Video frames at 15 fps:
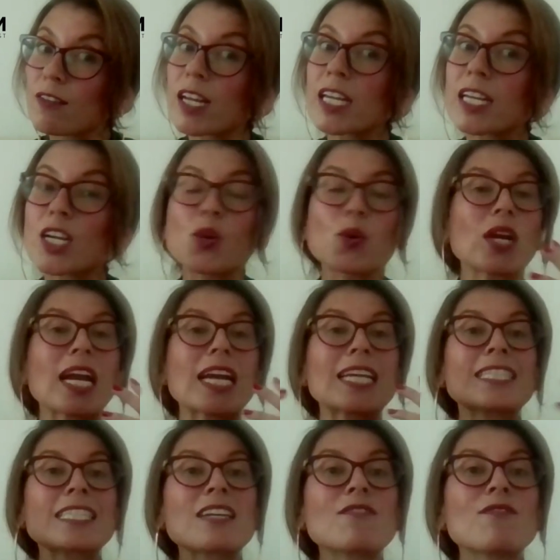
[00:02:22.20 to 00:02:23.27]
Right?
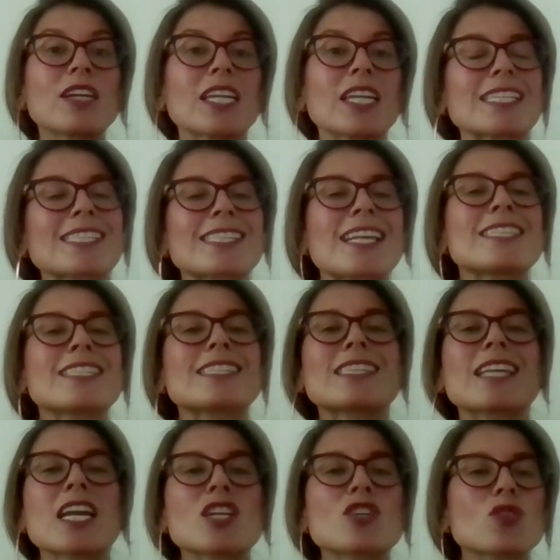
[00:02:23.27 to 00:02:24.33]
Creativity,
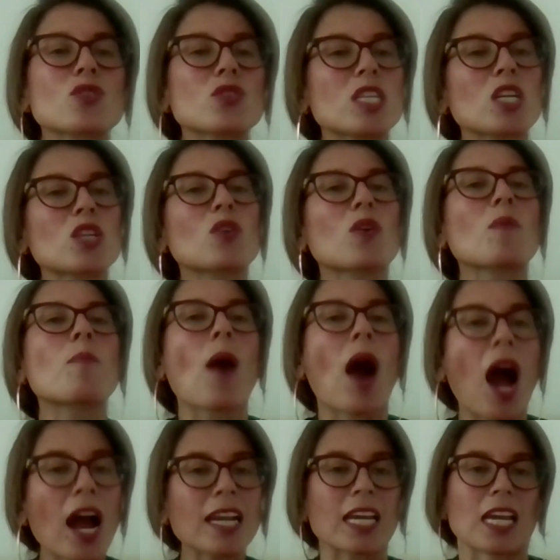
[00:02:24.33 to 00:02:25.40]
sensations in your
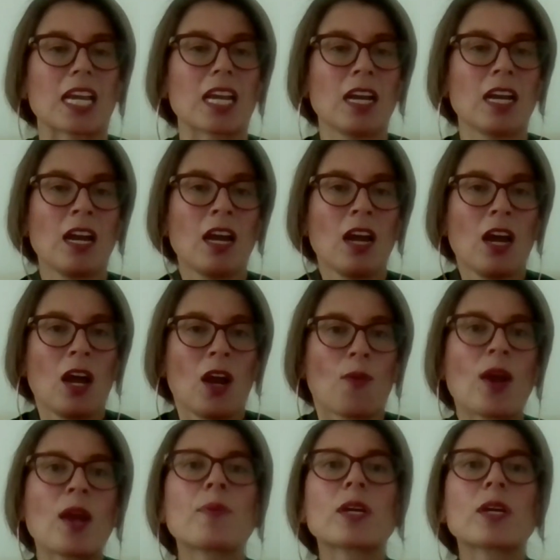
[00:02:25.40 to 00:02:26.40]
body, right?